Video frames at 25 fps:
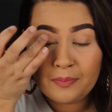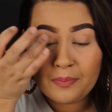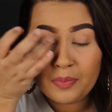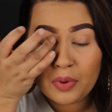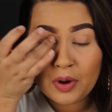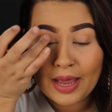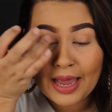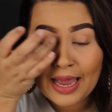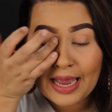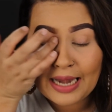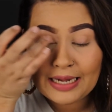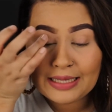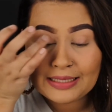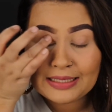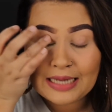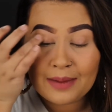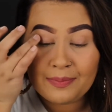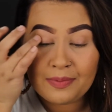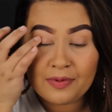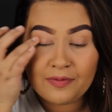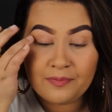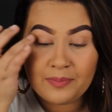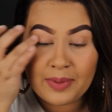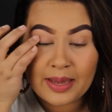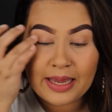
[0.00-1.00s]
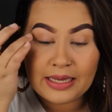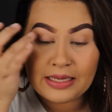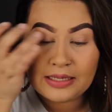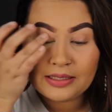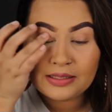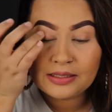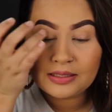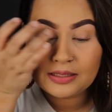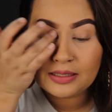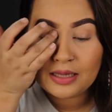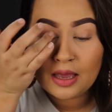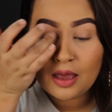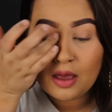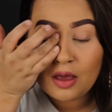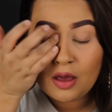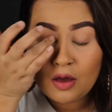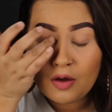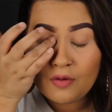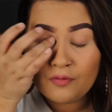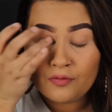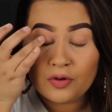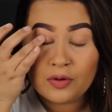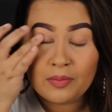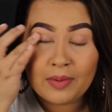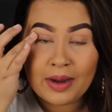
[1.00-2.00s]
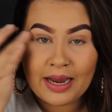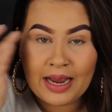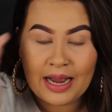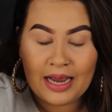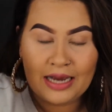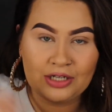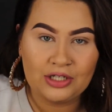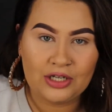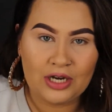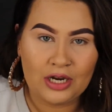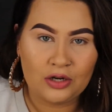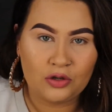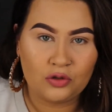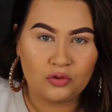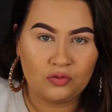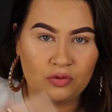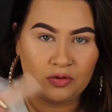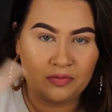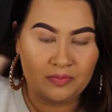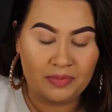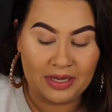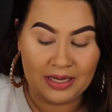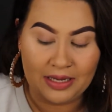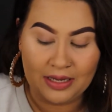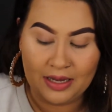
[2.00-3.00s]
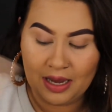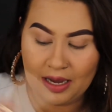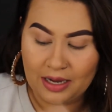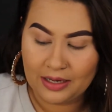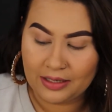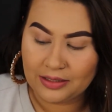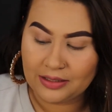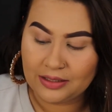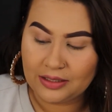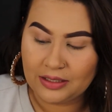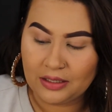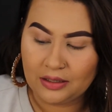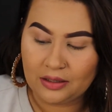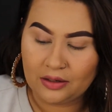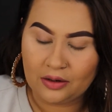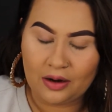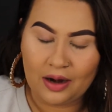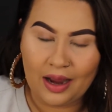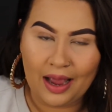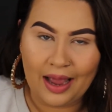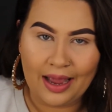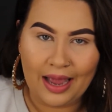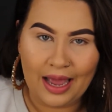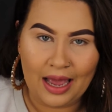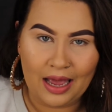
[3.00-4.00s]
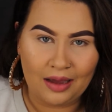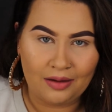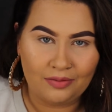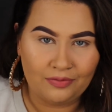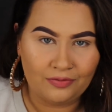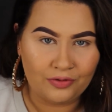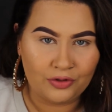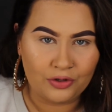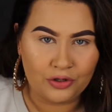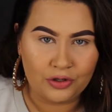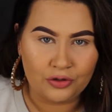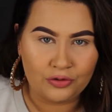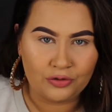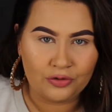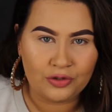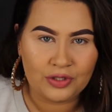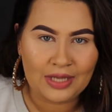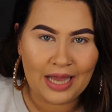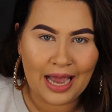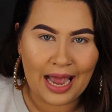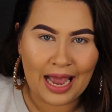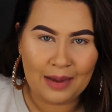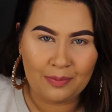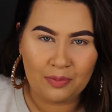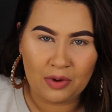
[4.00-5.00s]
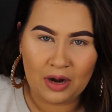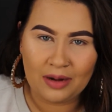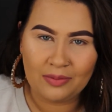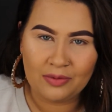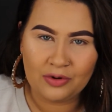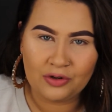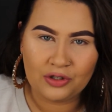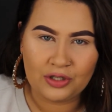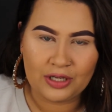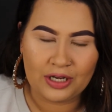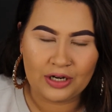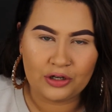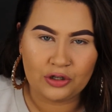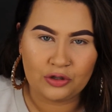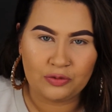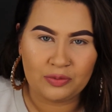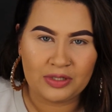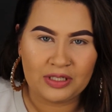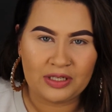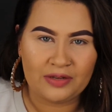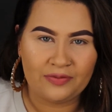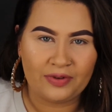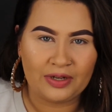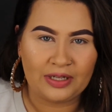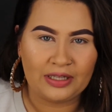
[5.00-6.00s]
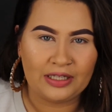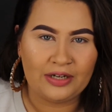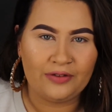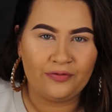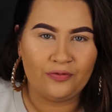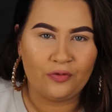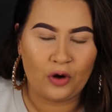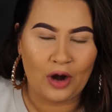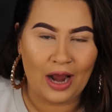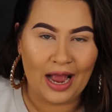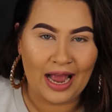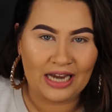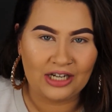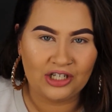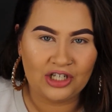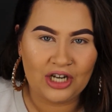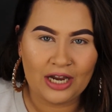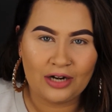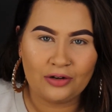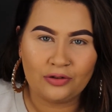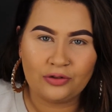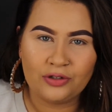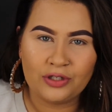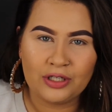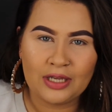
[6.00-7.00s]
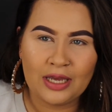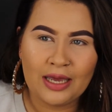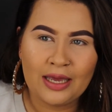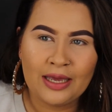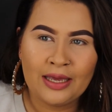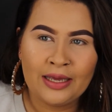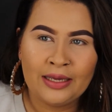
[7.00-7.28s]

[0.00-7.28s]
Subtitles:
put any type of base for my eyeshadows would be a concealer. I have used eye primers that are specifically for eyeshadows.